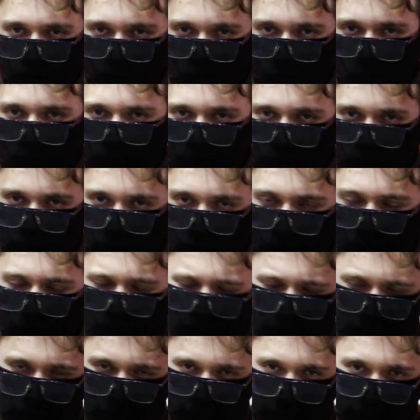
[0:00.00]

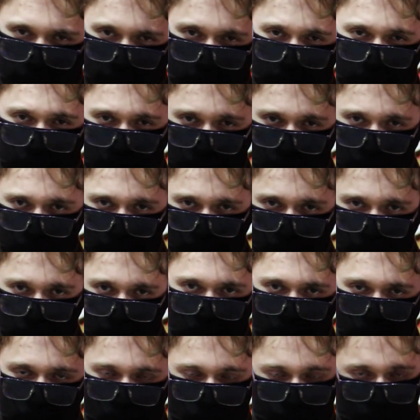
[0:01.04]
run-and-gun manner,
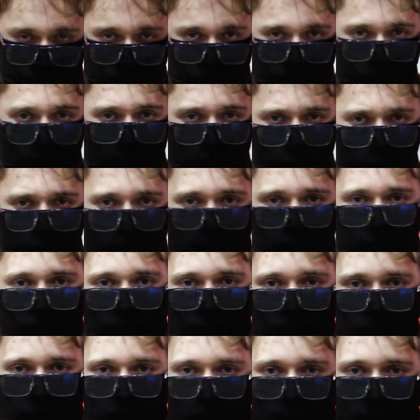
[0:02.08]
the
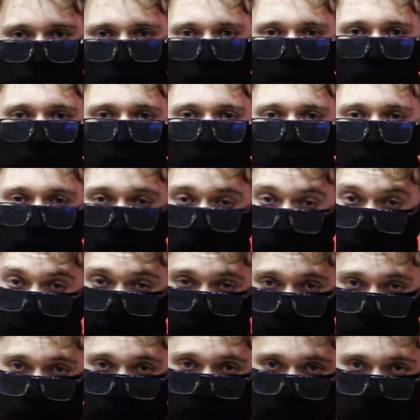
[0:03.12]
situation changes
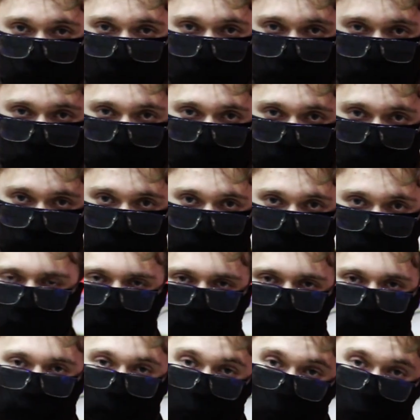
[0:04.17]
dramatically.
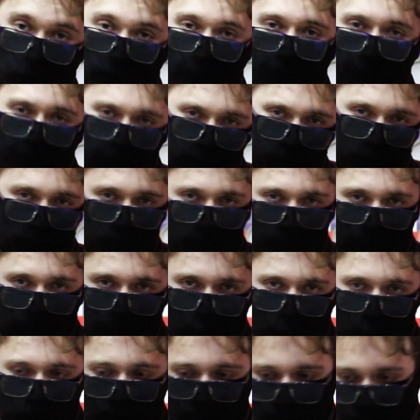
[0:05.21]
It would actually
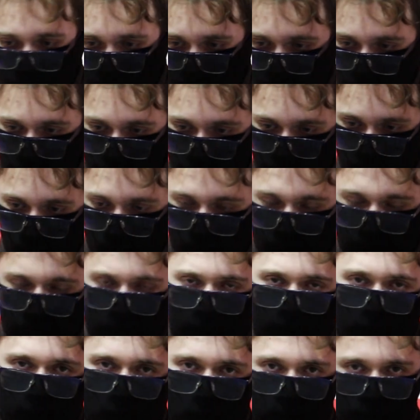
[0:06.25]
require them 3
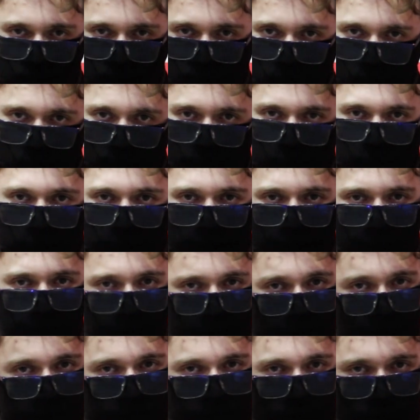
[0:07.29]
shots from an
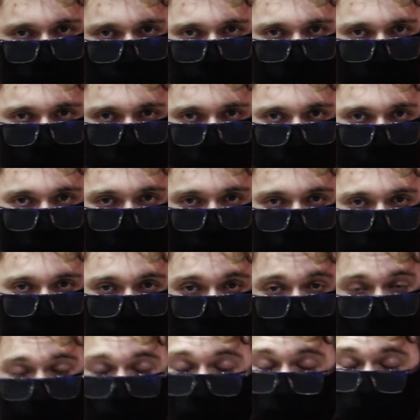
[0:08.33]
AK-74,
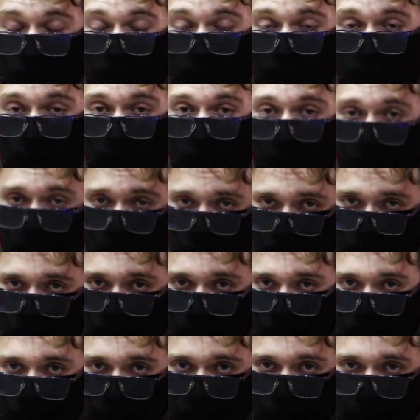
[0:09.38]
3 bursts
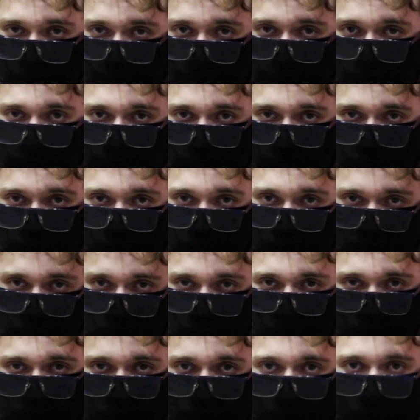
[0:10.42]
from an
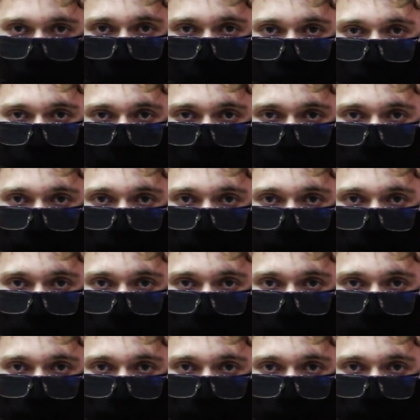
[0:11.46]
AK-74,